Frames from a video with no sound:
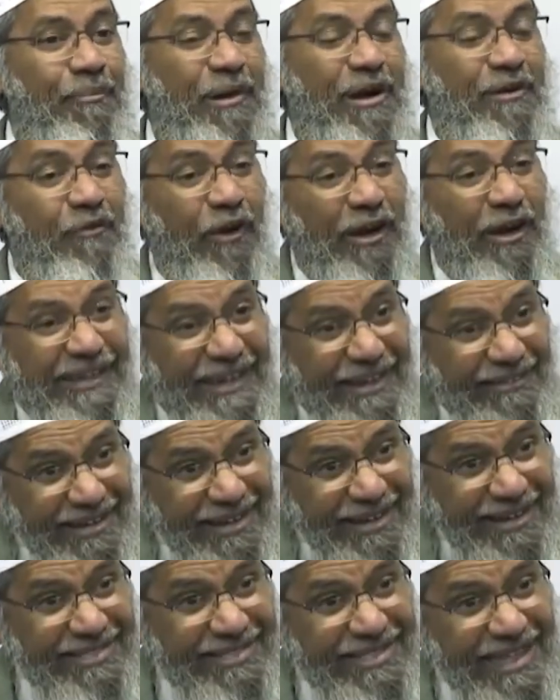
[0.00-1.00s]
but
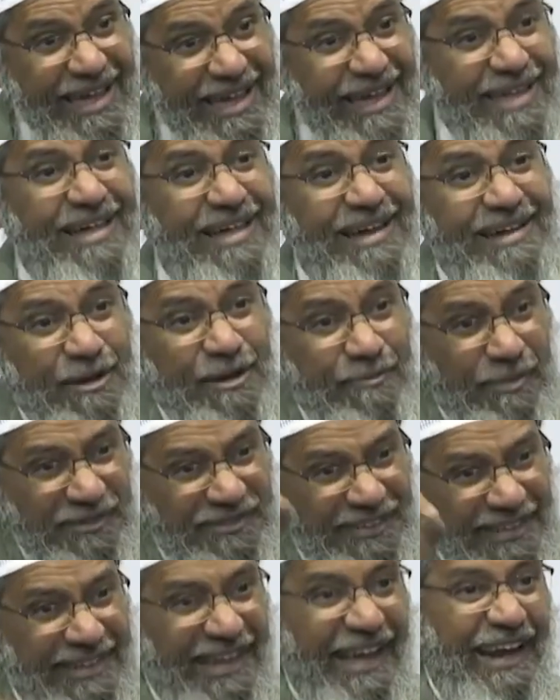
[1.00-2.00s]
whatever is there is
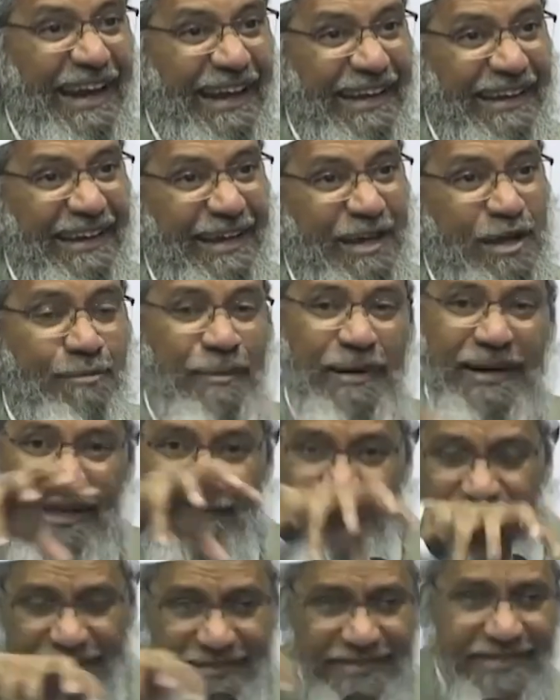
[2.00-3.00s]
100% correct. But
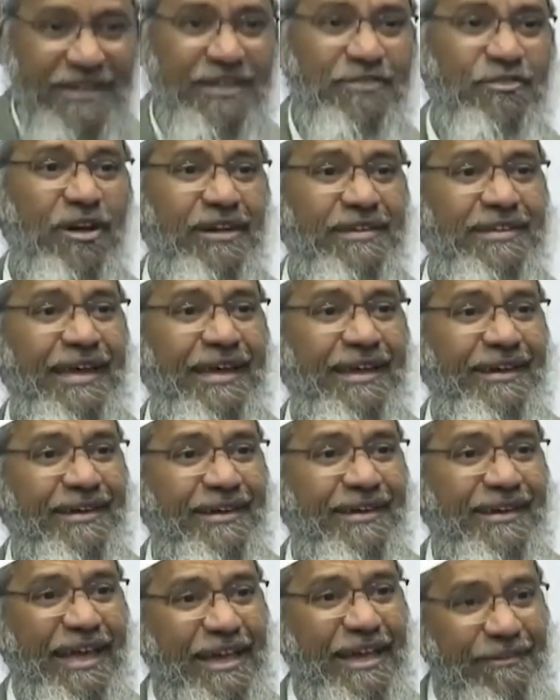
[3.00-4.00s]
everything is not there.
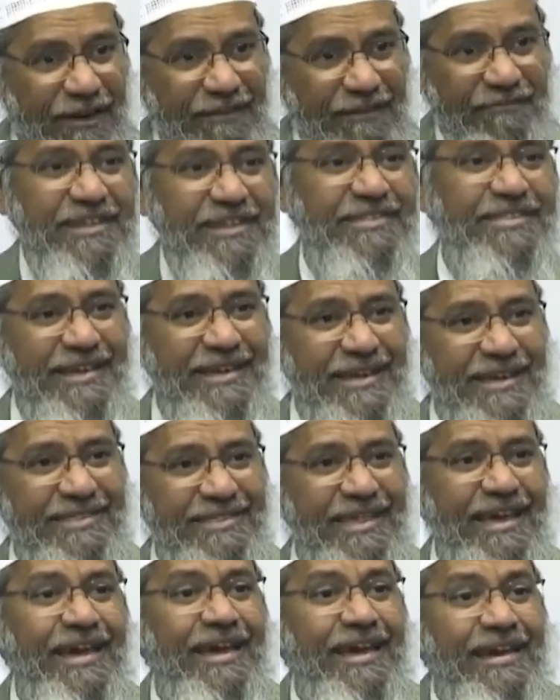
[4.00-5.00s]
If everything
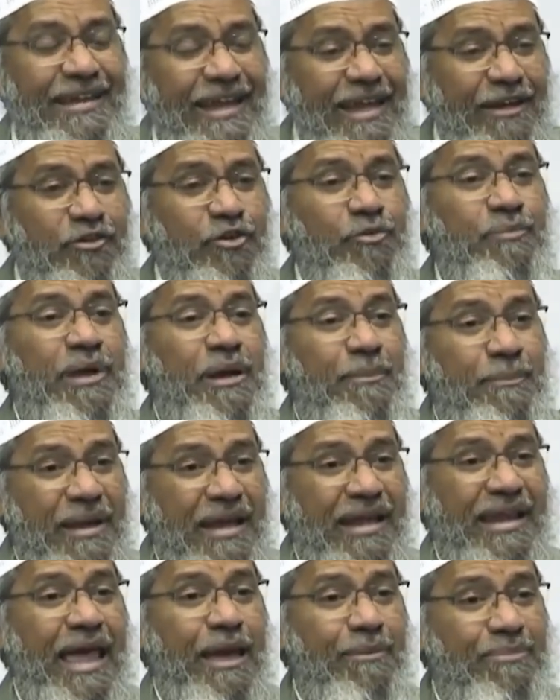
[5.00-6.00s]
is there, it has to be a
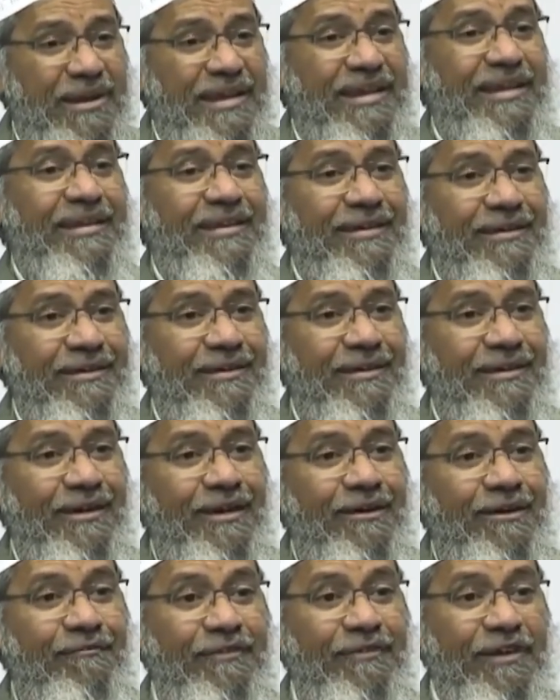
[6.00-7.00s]
big library.
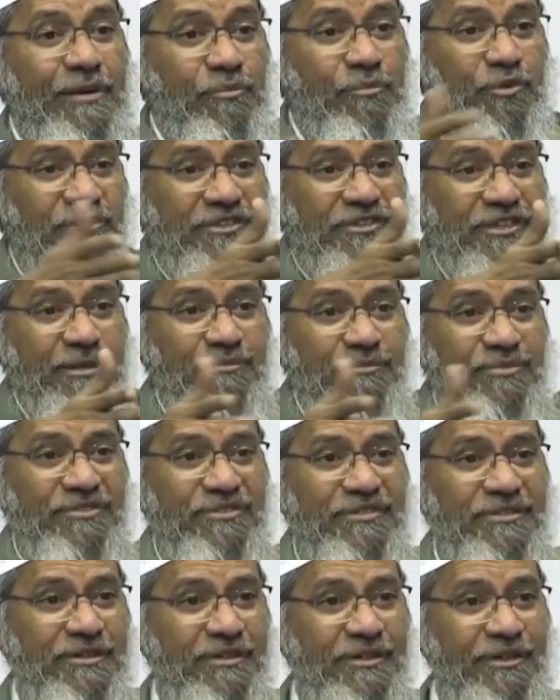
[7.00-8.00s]
We
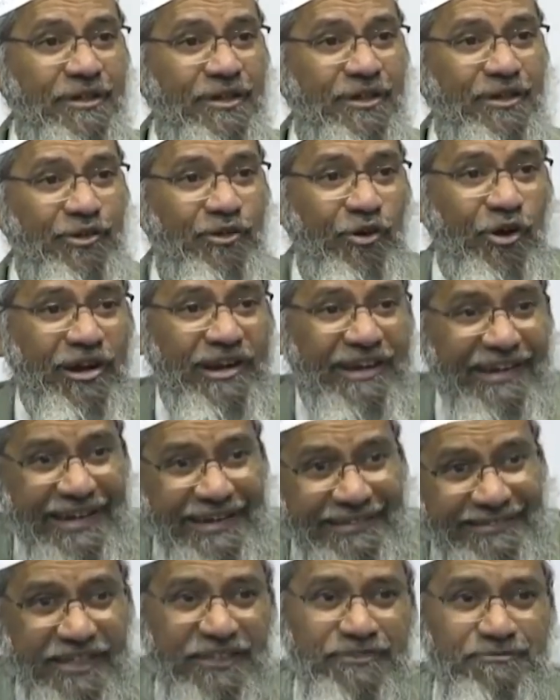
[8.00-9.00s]
Muslims don't
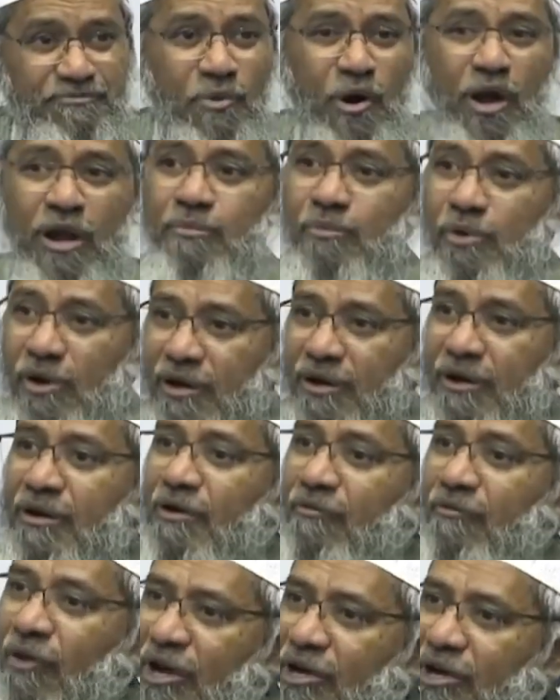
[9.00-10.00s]
read this small
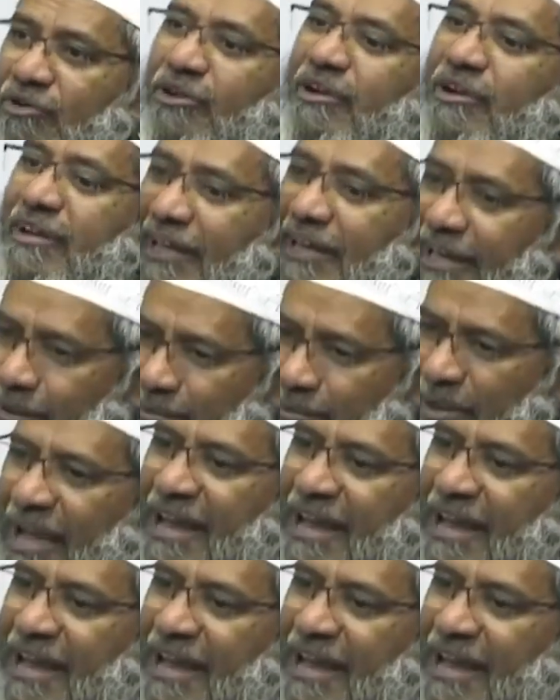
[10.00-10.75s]
book. What do you read a big